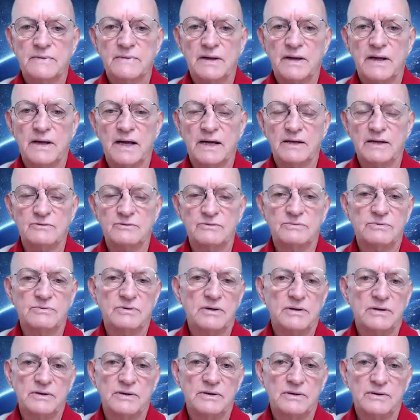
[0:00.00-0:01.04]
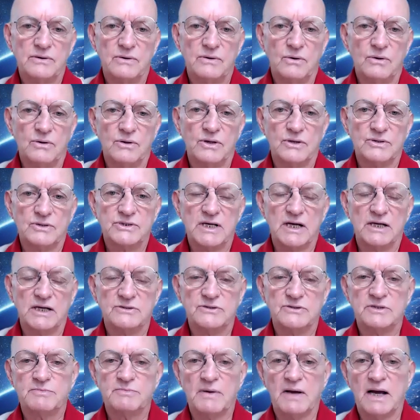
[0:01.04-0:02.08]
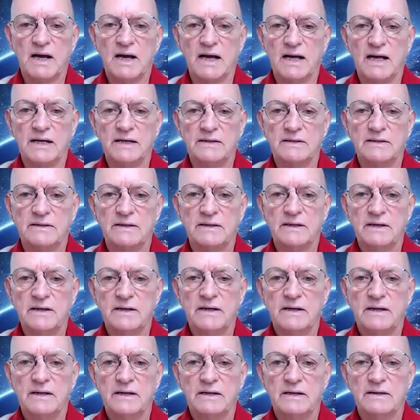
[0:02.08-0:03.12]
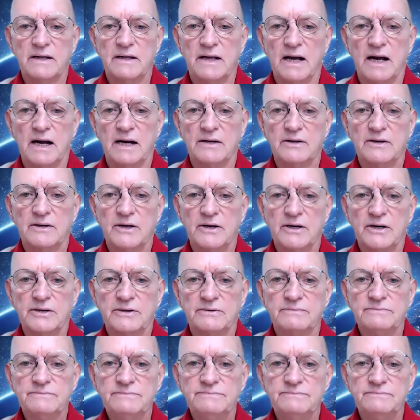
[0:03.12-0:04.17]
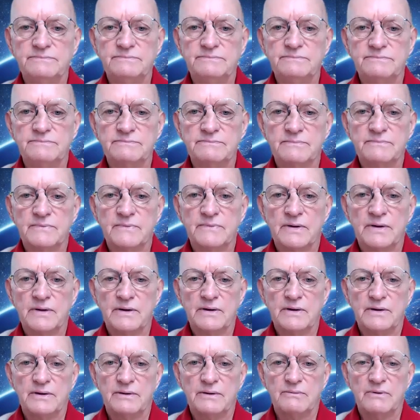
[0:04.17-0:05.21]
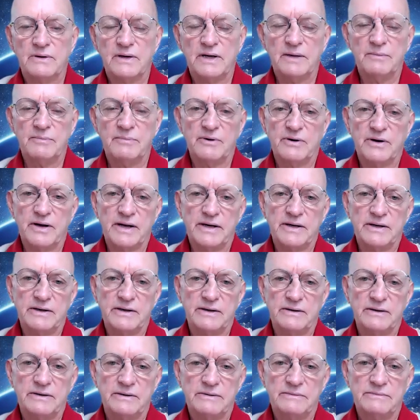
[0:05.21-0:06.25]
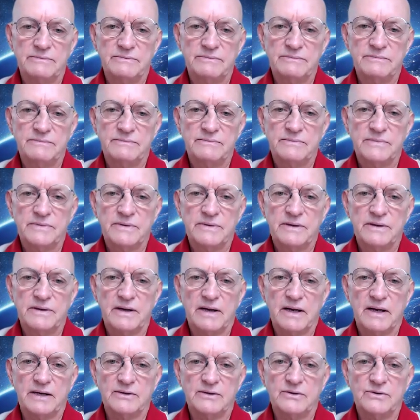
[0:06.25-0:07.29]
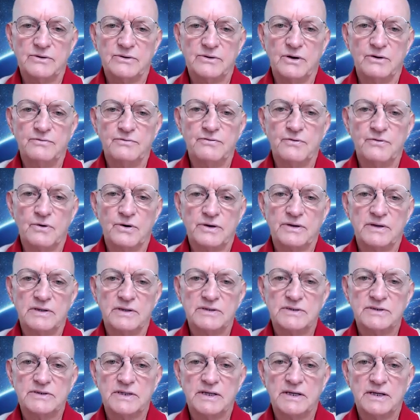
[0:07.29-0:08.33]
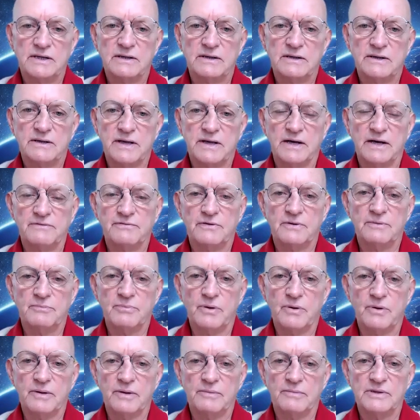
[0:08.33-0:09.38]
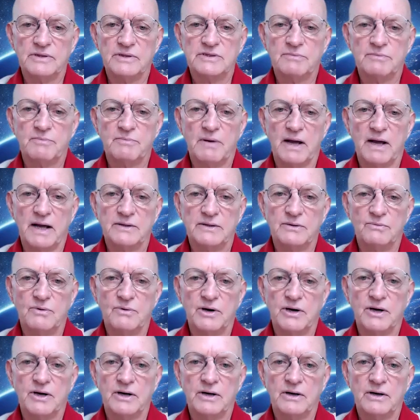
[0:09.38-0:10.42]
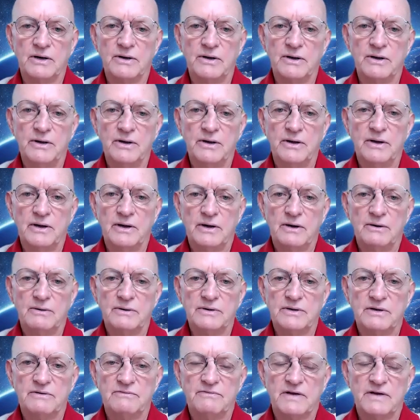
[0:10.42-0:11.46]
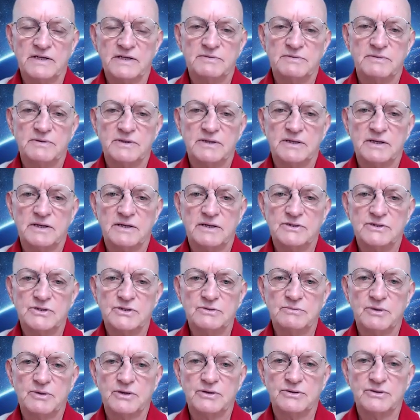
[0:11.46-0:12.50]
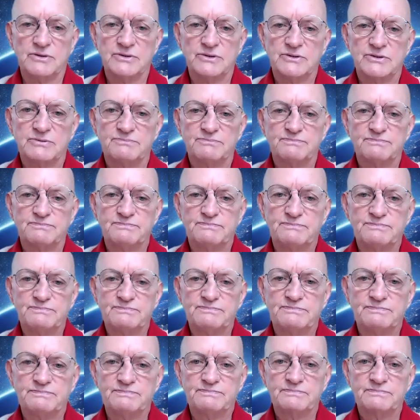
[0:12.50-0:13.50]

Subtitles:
and all those countries behind the Iron Curtain were liberated and could go forth and seek gainful employment, supplying the world with investment in consumer goods. And